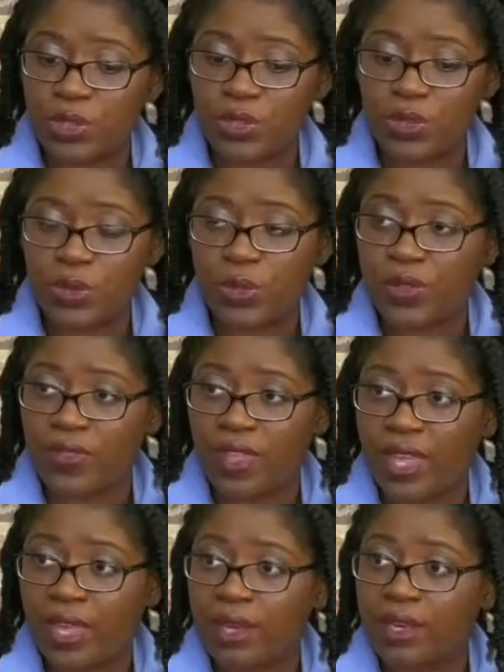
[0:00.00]
ensure
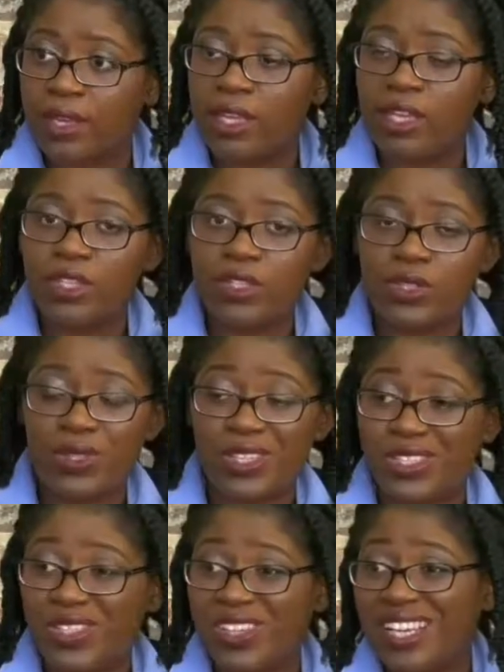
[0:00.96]
that
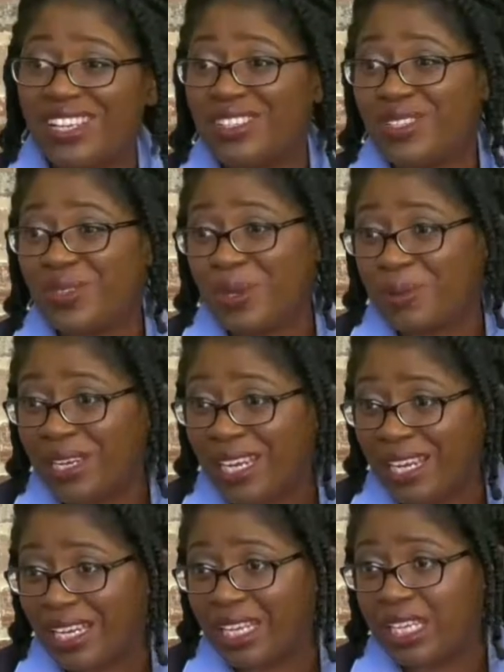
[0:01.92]
students are not
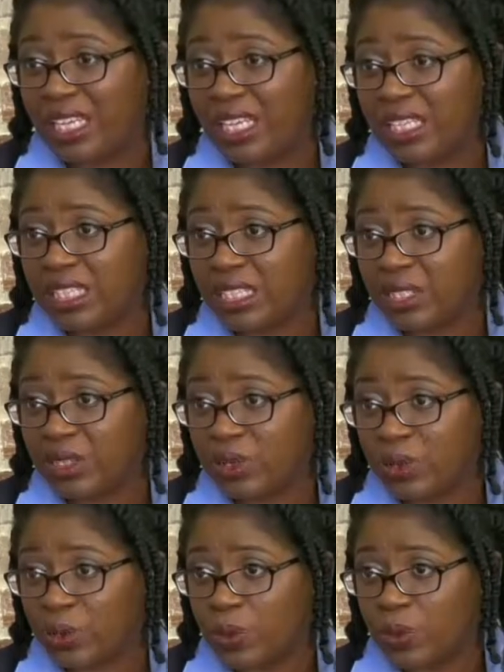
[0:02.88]
discriminated against in
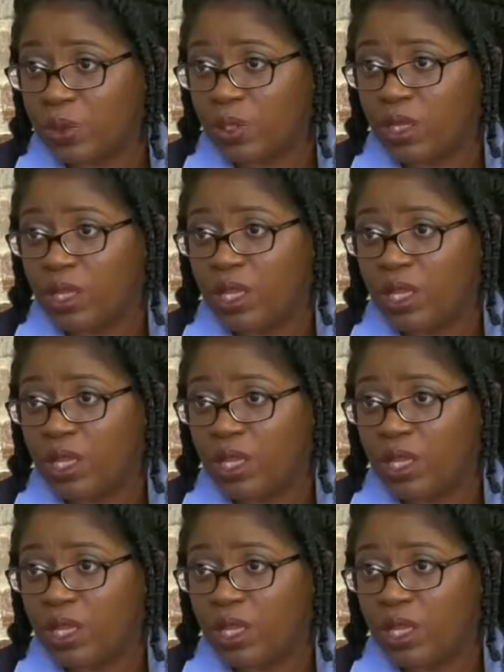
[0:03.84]
school